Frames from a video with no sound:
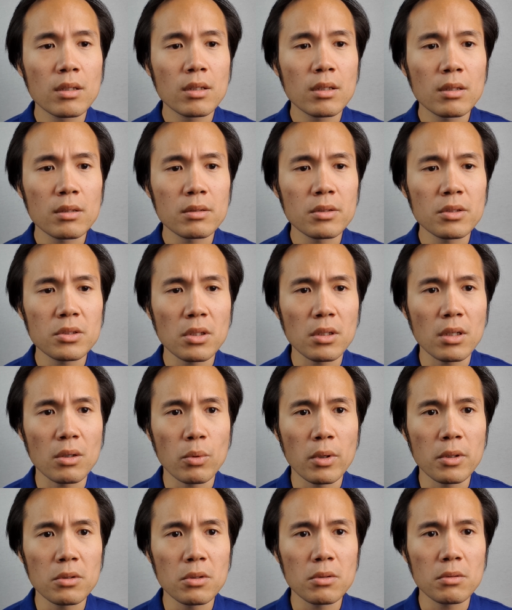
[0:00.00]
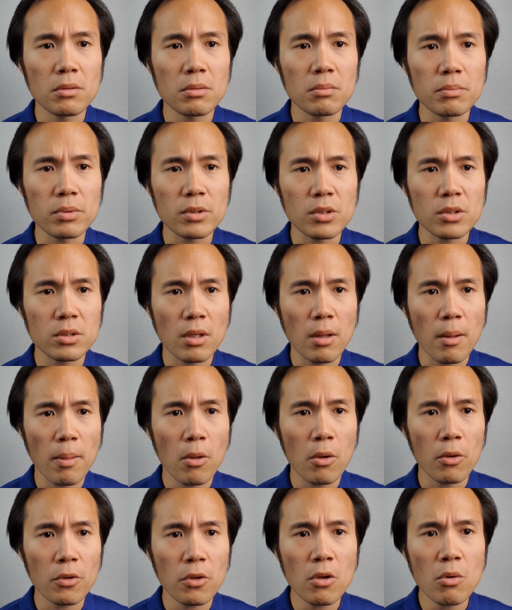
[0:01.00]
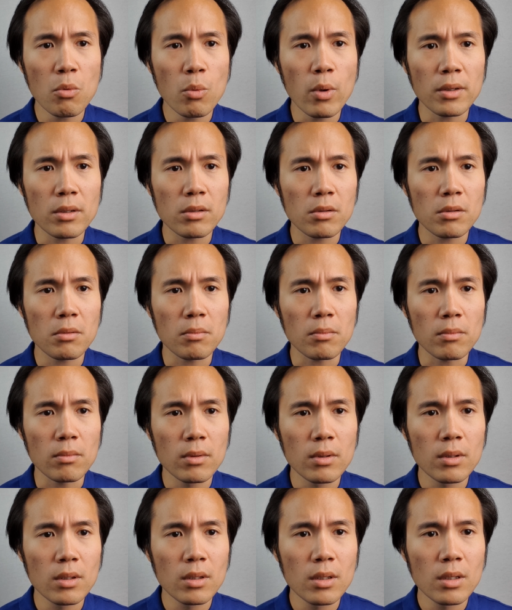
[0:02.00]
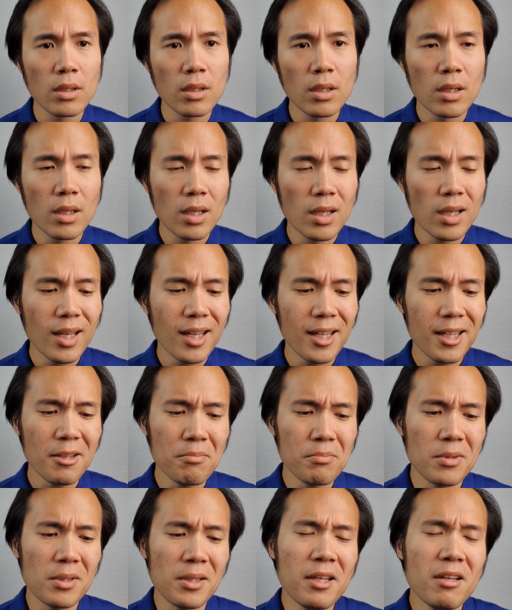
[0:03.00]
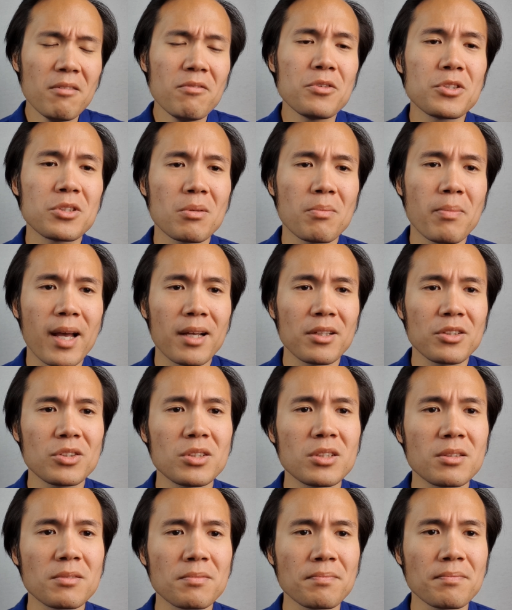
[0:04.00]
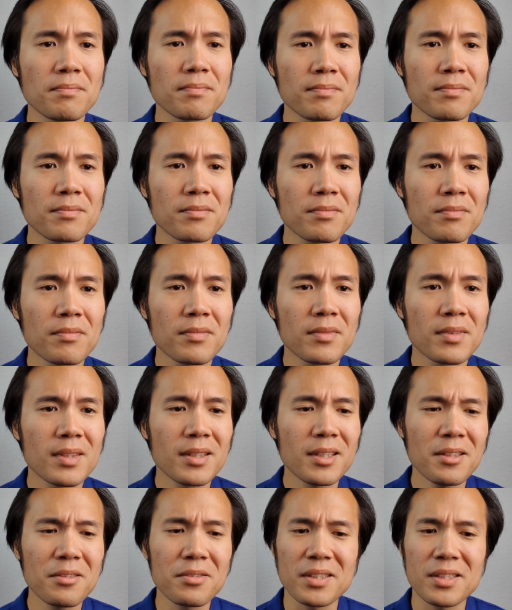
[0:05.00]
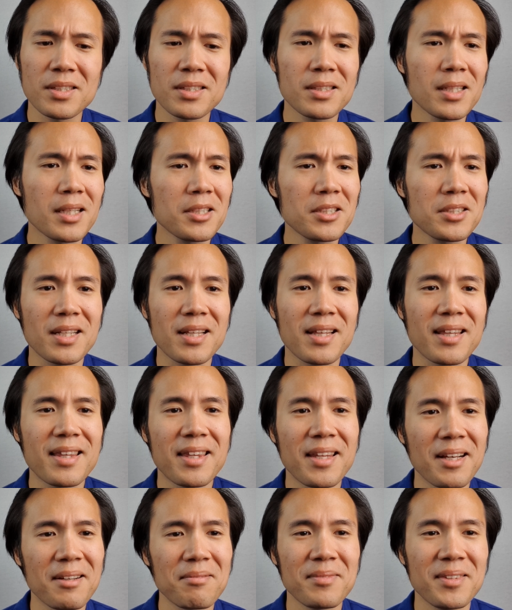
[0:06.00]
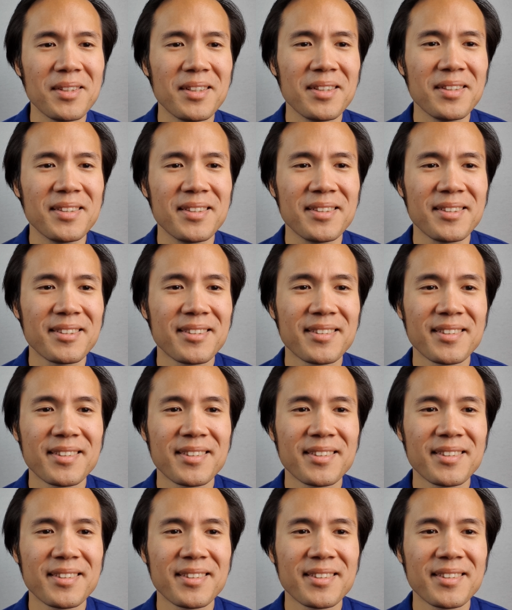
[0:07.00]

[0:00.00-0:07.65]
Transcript: And you said I wanted them because I thought you wanted them. I can't believe you, Sebastian. You're such a dummy.